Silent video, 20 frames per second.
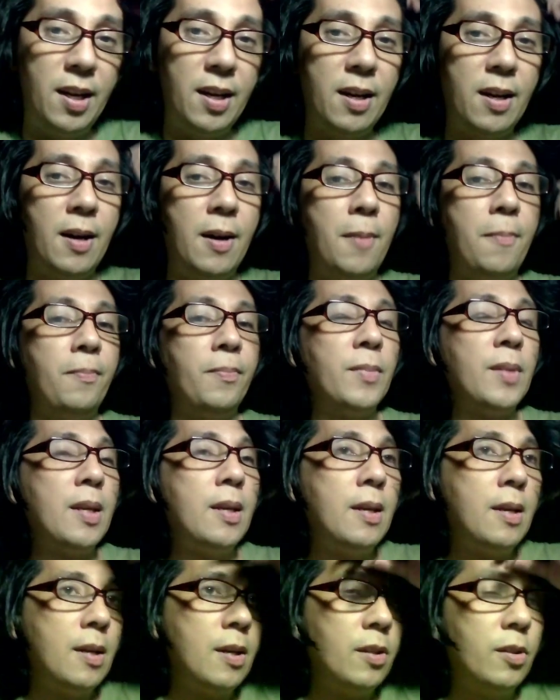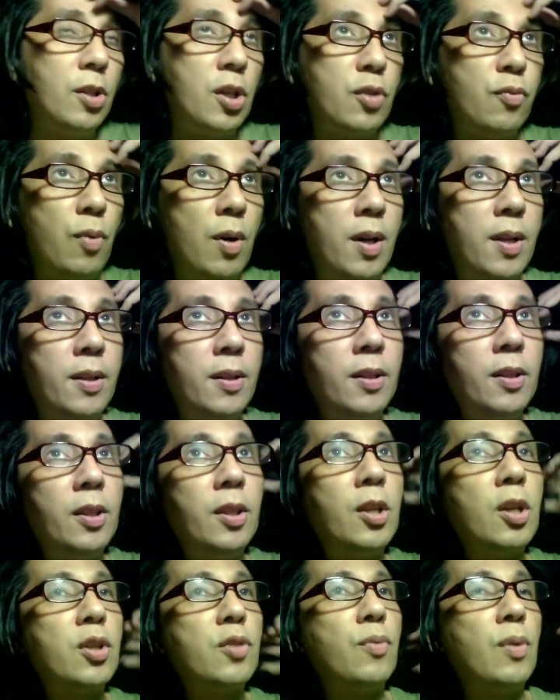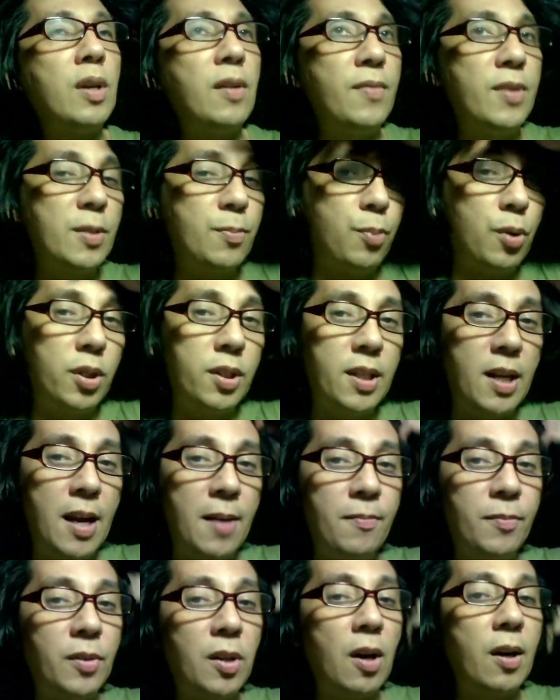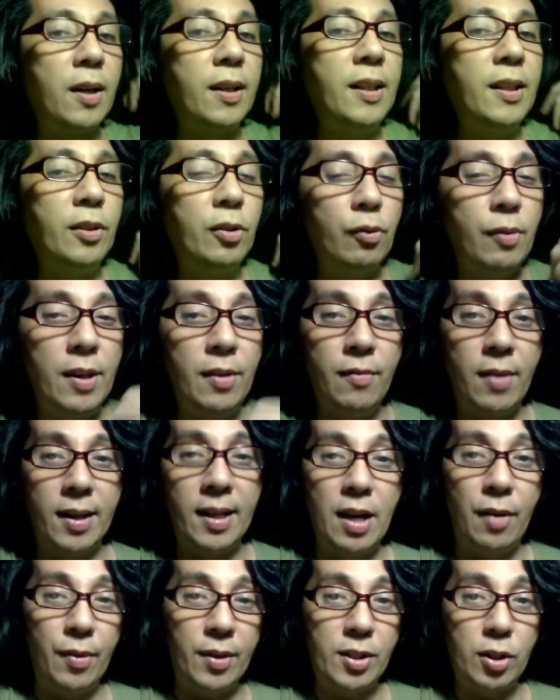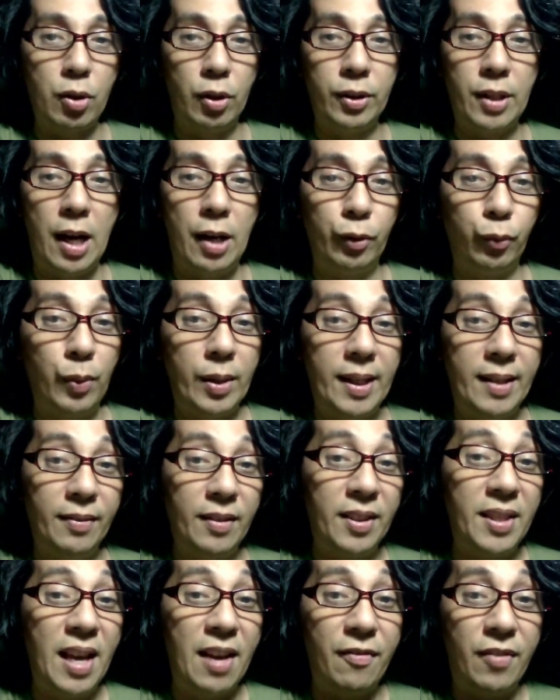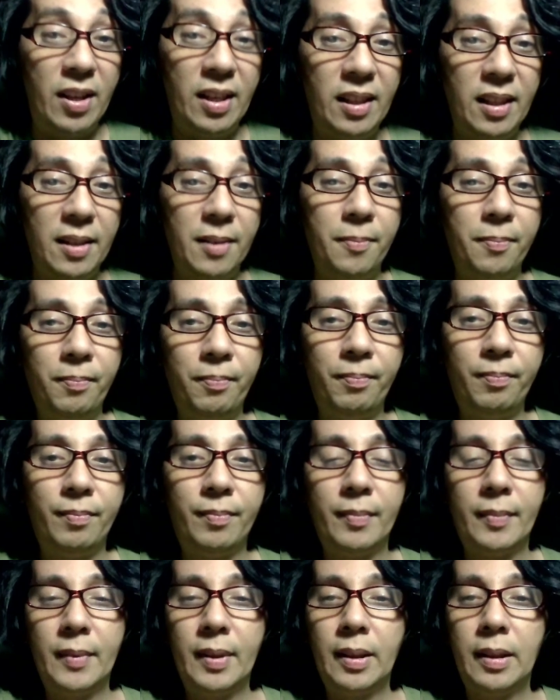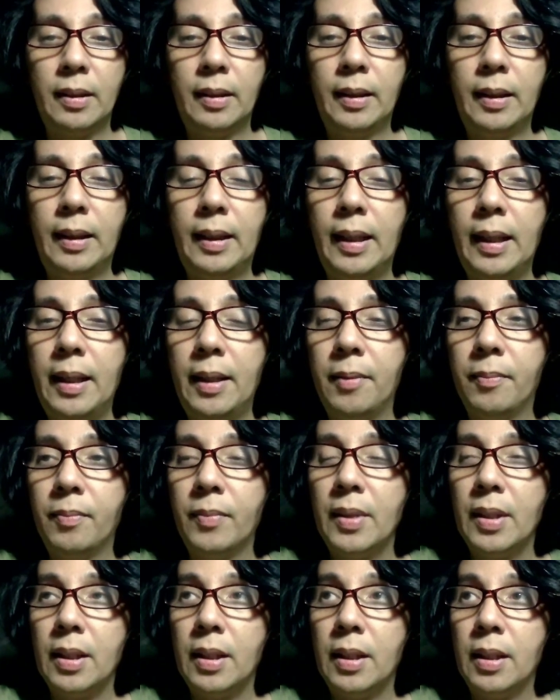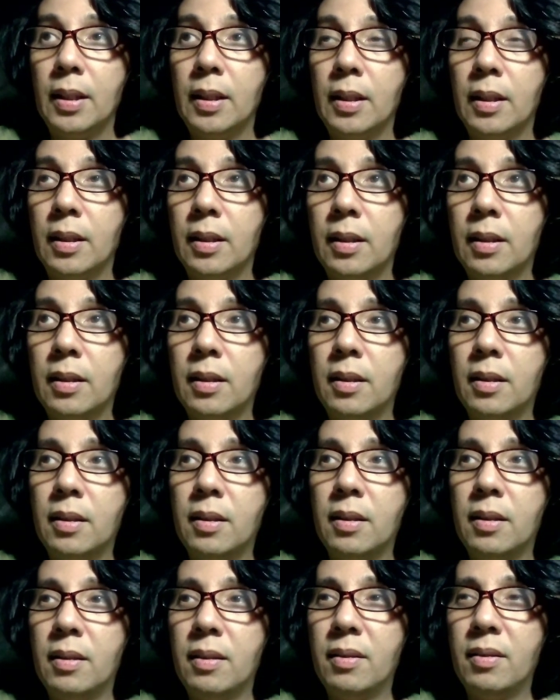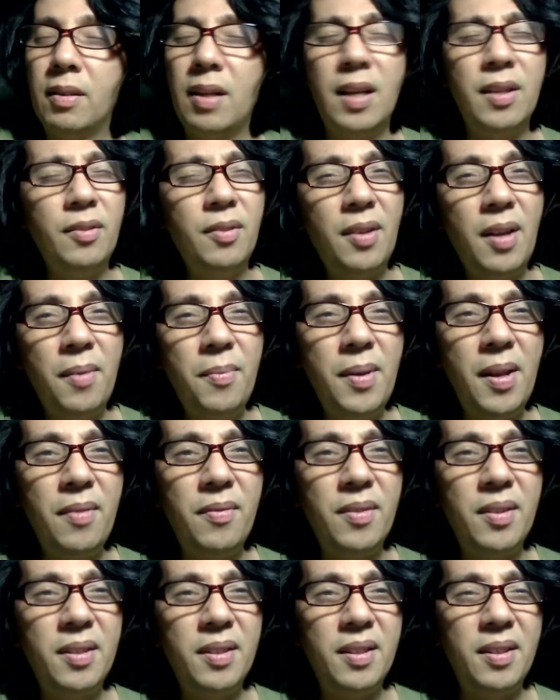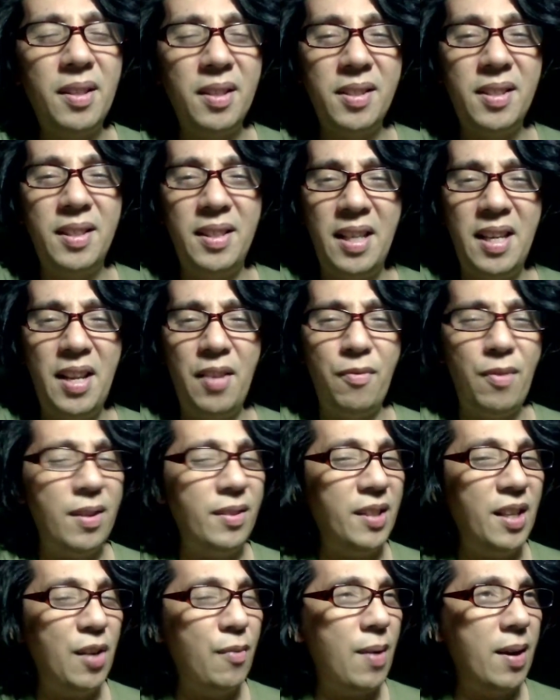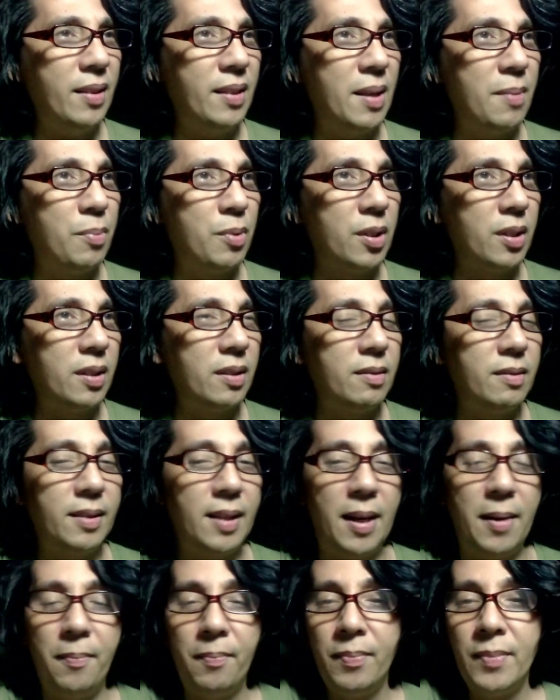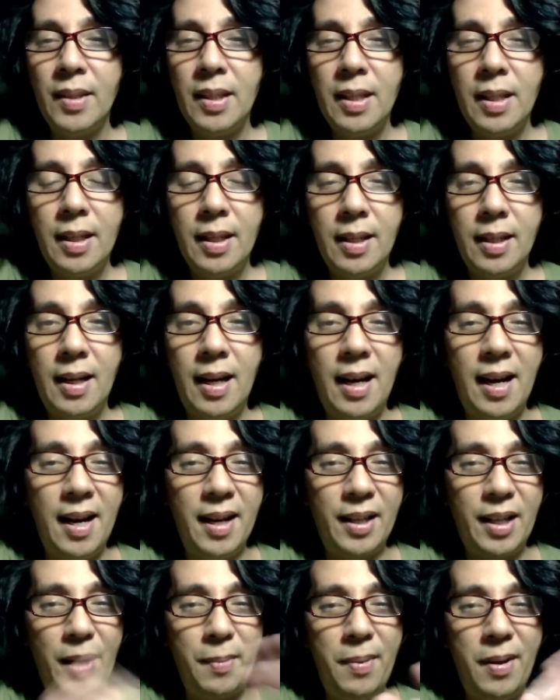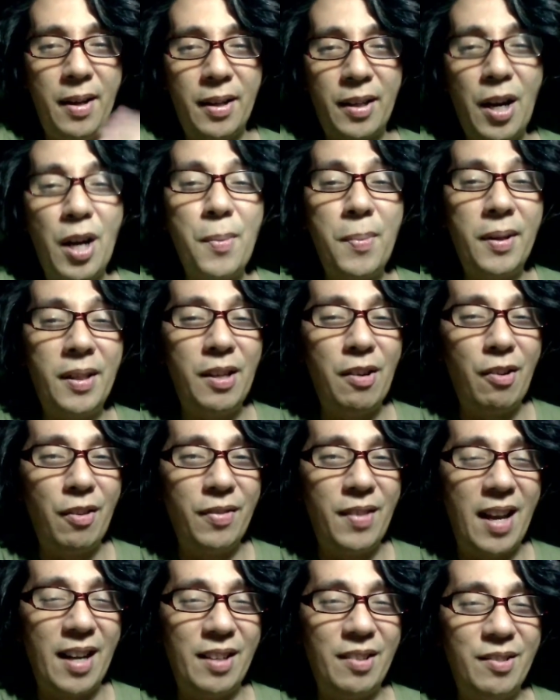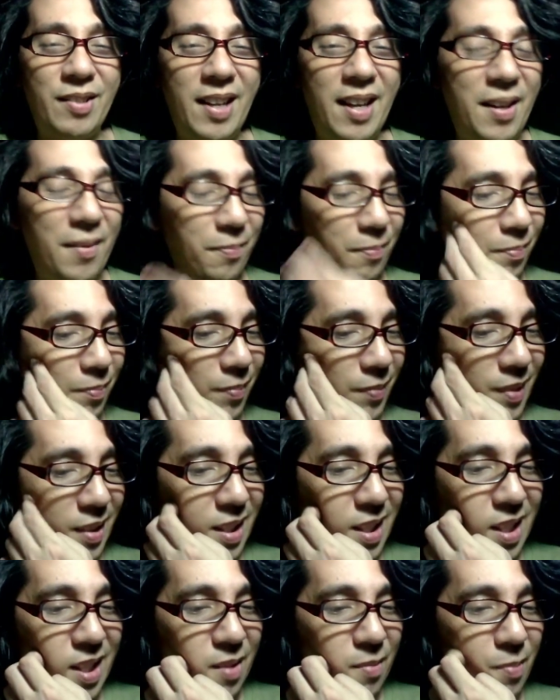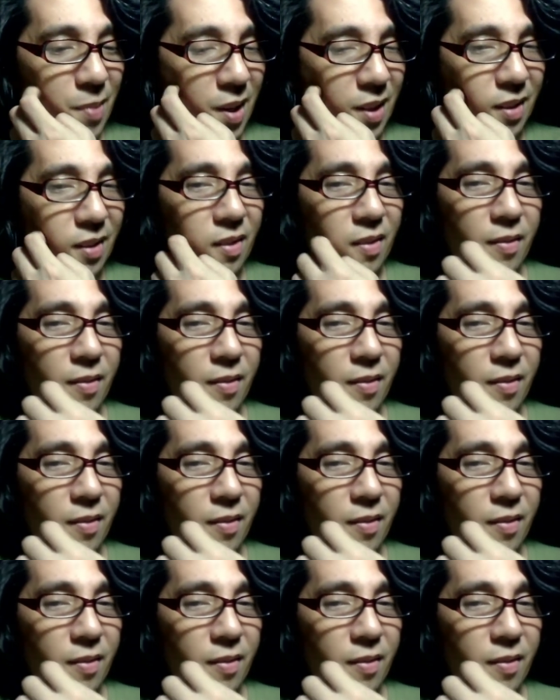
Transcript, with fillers: uh, there's one there's one of his books that I'm targeting to read right now. It's called Outwitting the Devil. Okay. Uh, I, I mean, I, does, did he write did he write that book? Okay. Uh, I gotta be I gotta be clear on that. Okay. But